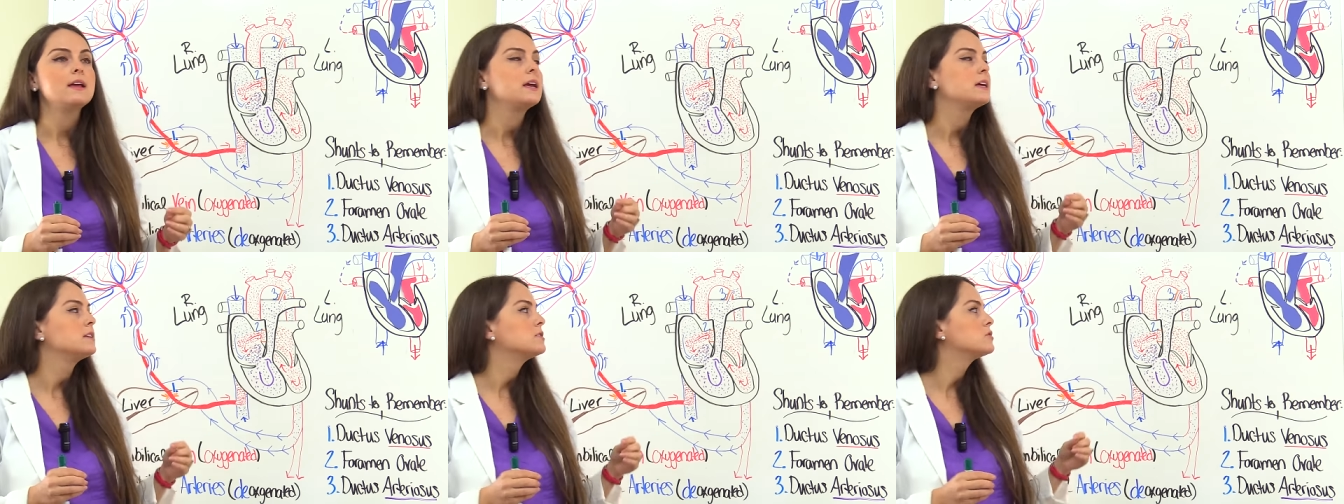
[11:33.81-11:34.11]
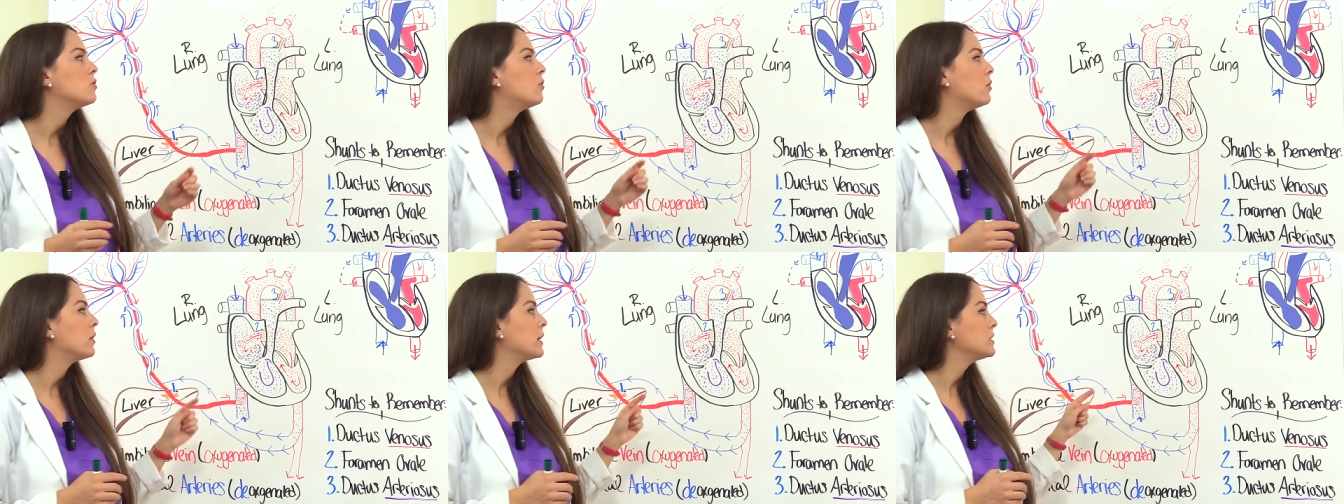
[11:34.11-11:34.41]

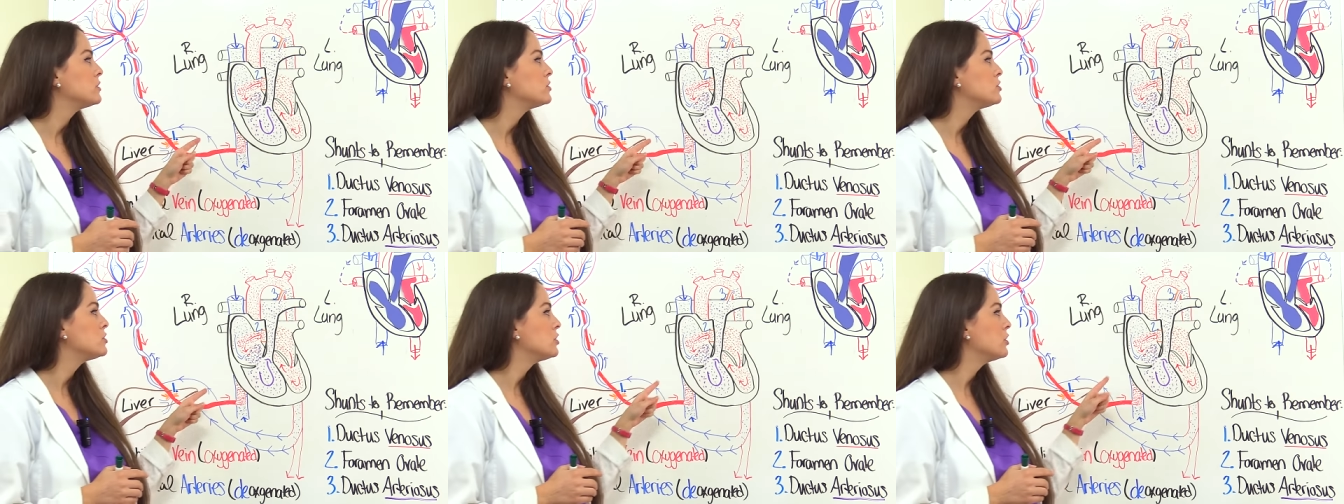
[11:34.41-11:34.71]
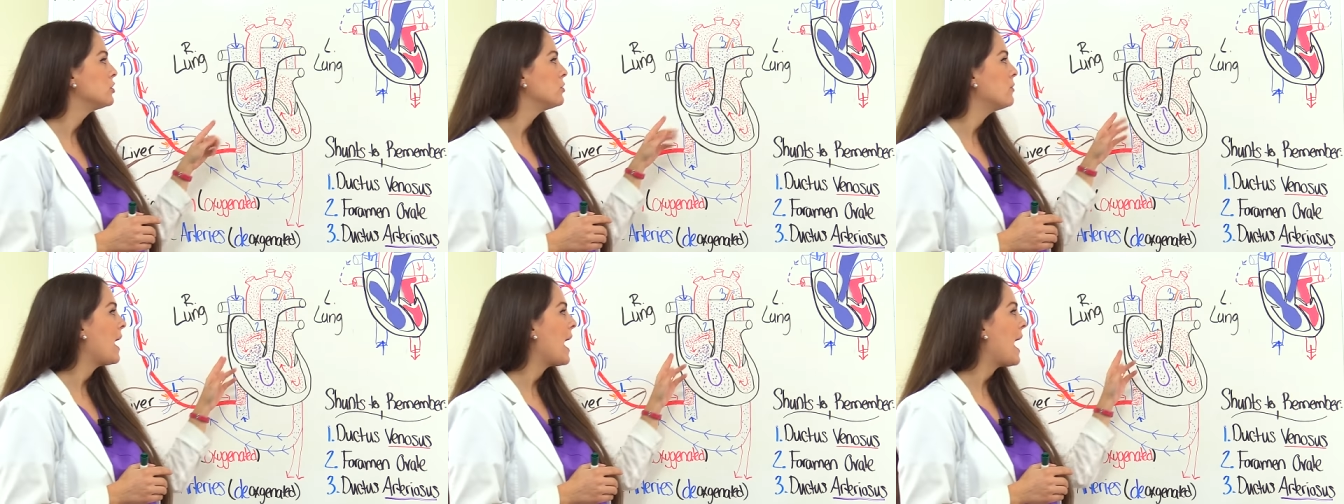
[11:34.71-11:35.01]
is going
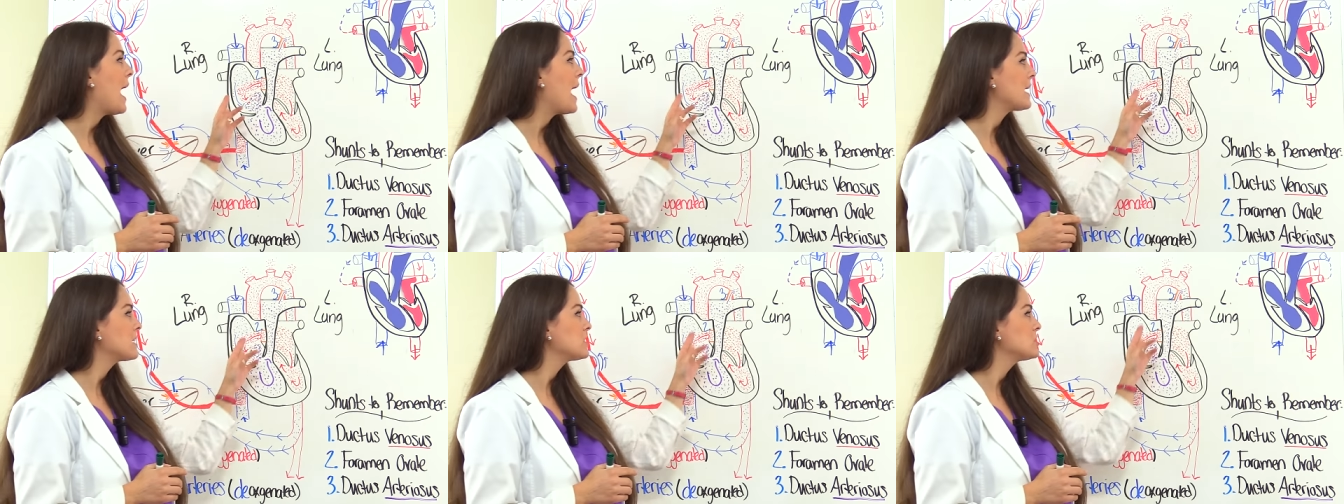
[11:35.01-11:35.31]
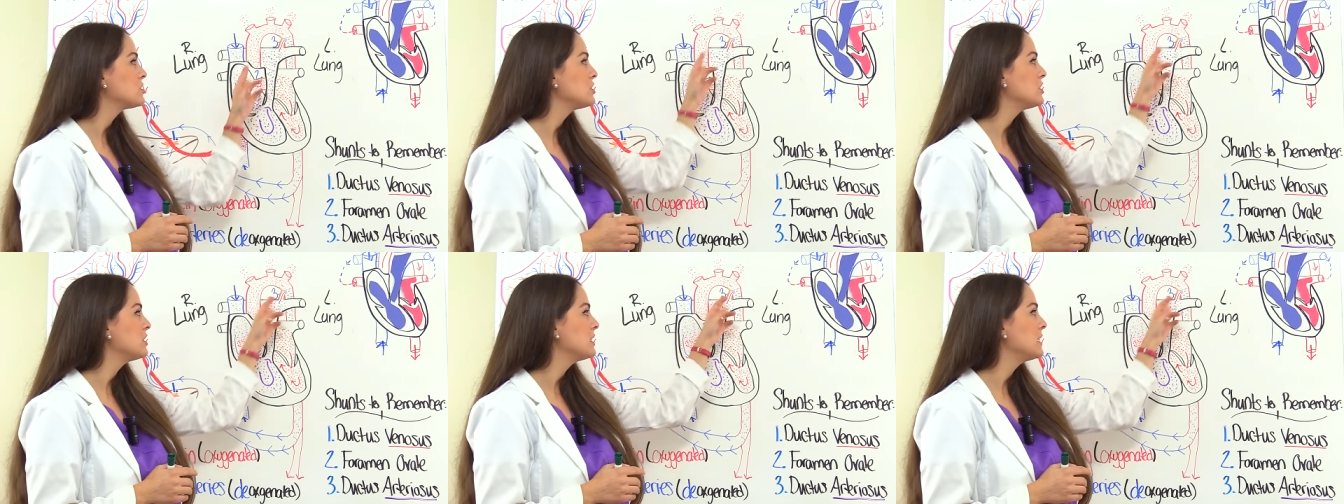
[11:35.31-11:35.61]
to
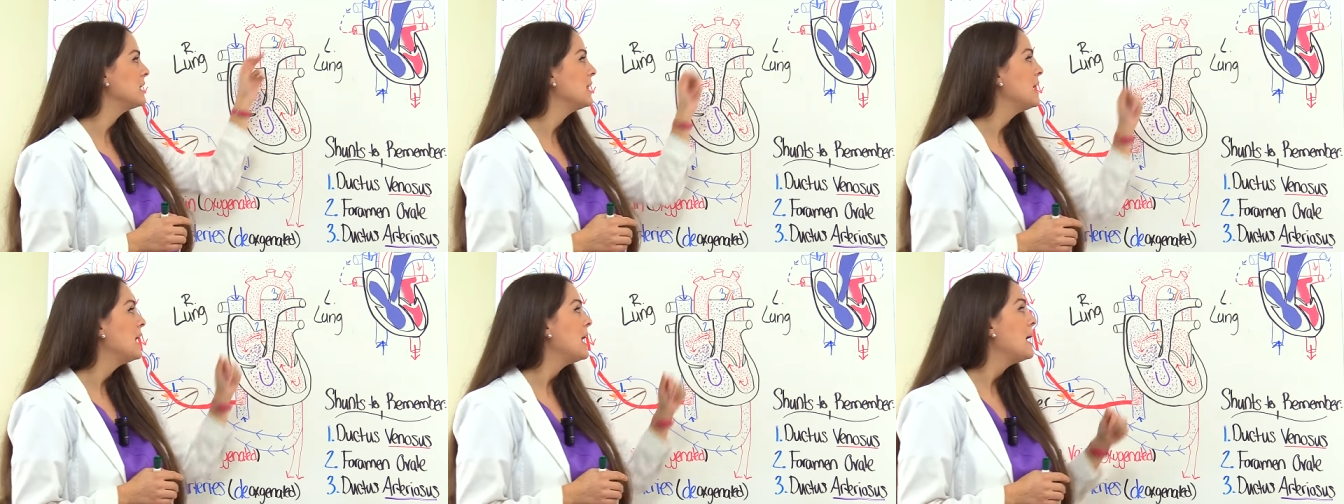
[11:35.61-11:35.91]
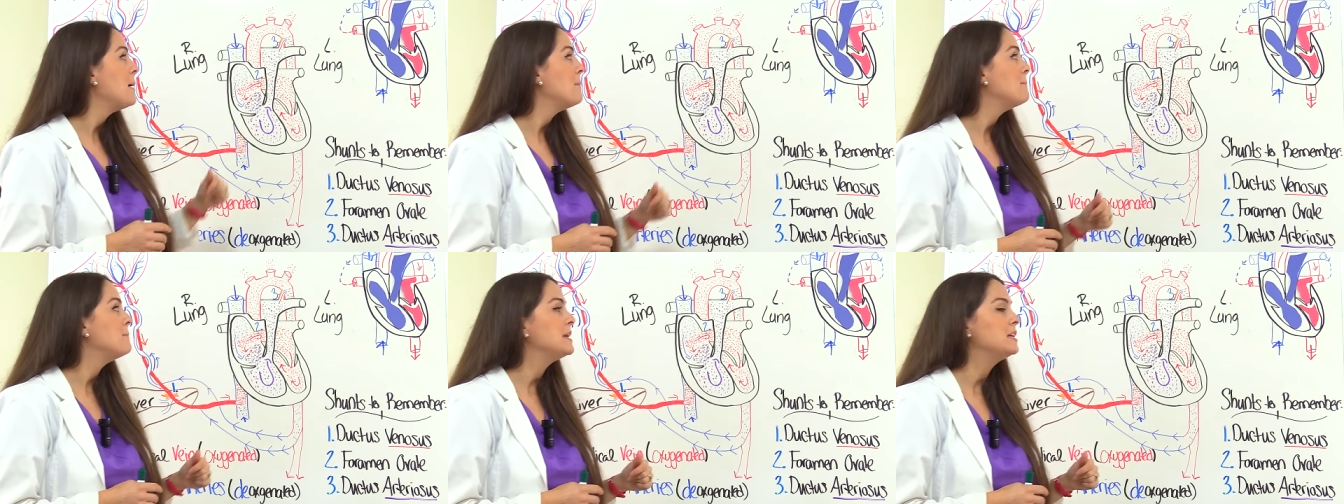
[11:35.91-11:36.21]
actually
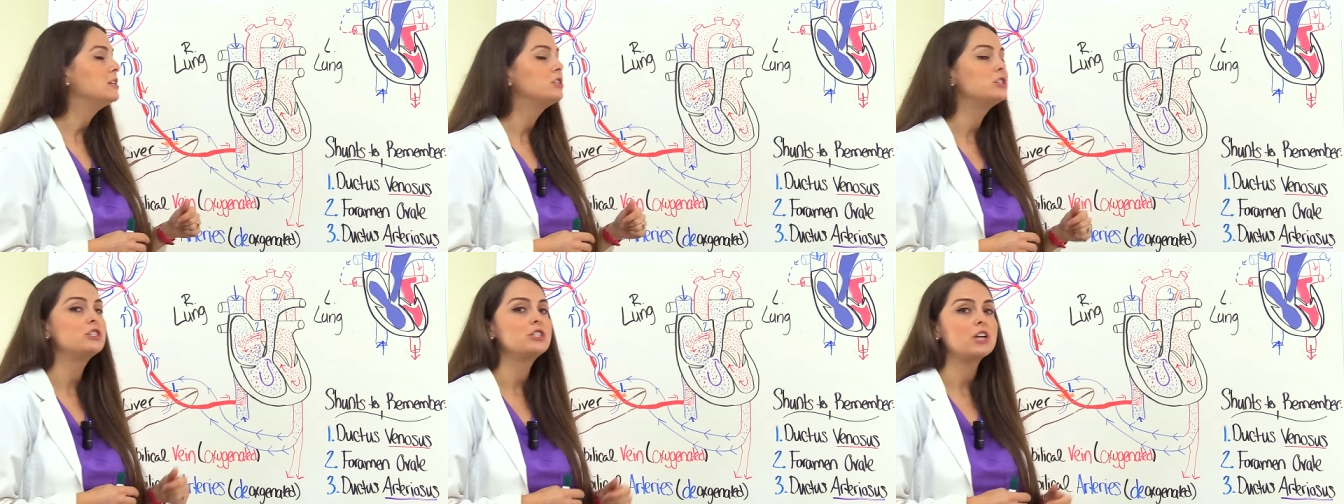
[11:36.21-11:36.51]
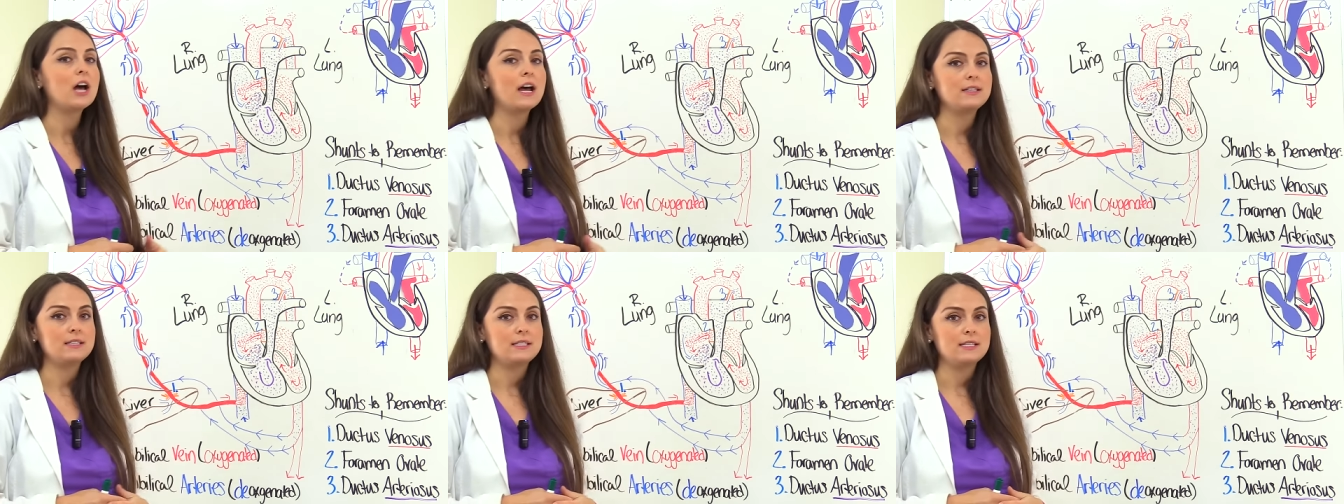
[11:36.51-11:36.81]
be
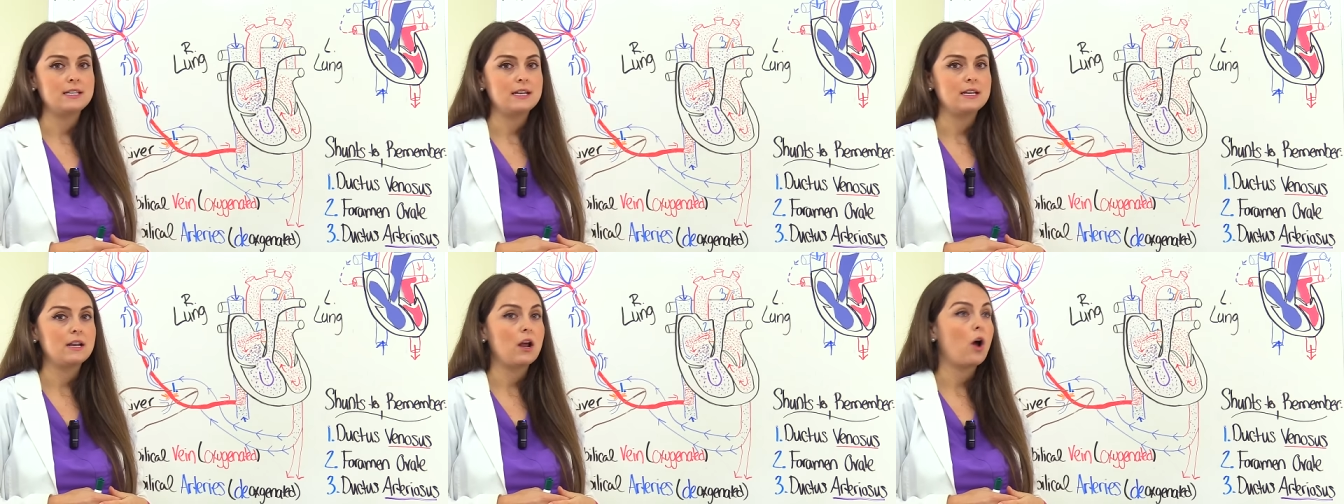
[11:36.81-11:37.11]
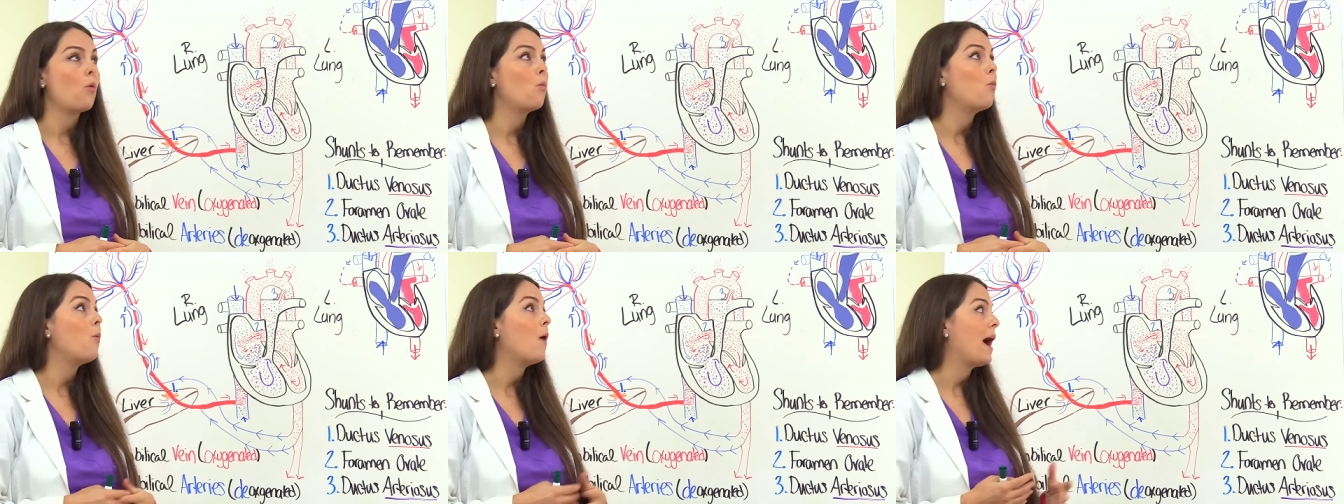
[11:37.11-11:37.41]
shunted
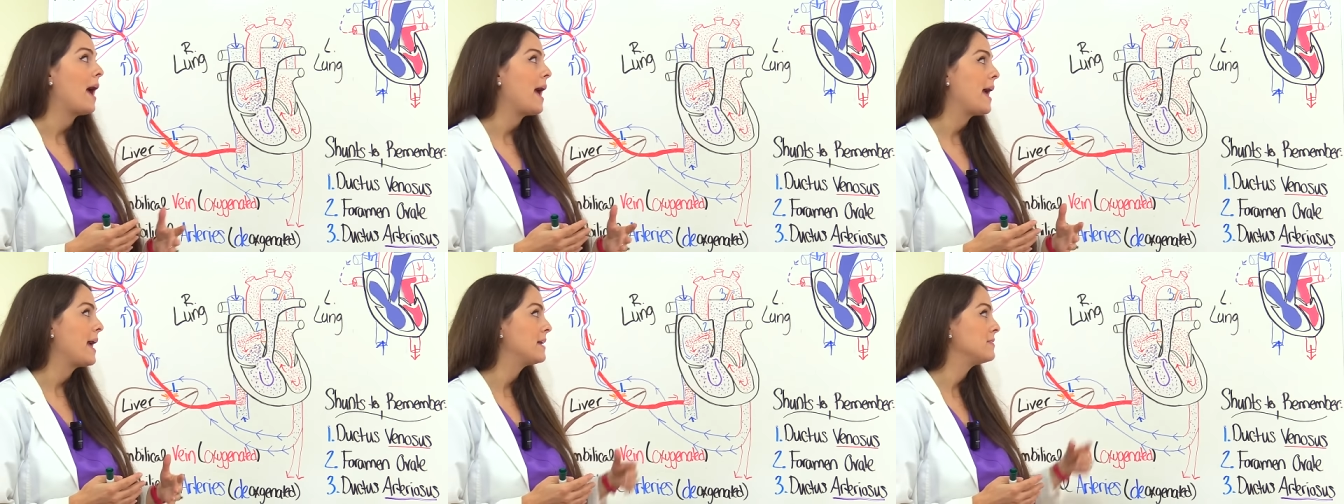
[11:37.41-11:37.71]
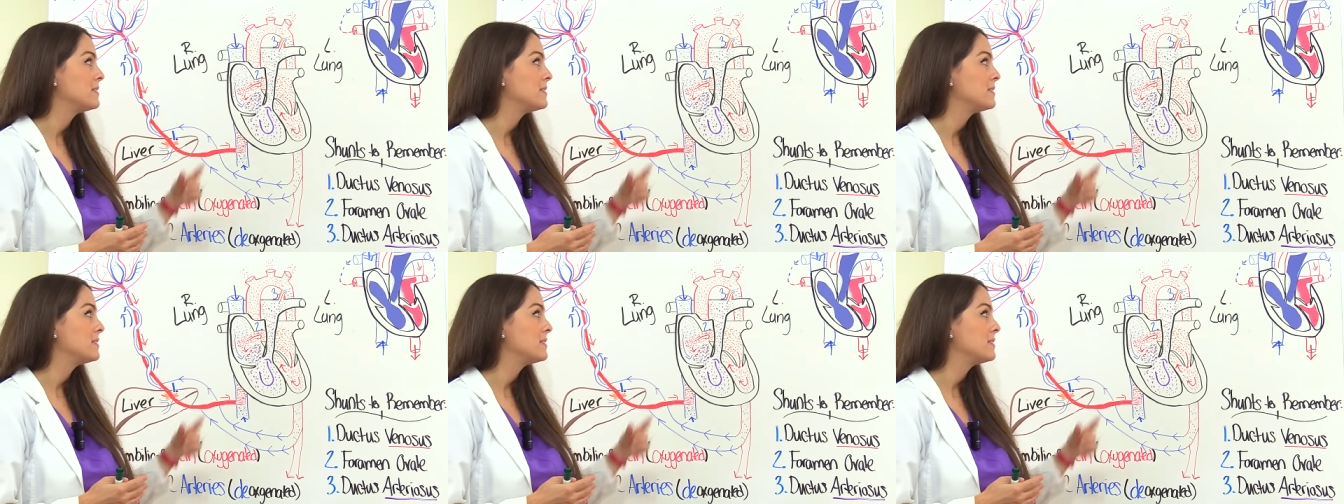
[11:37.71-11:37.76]
away.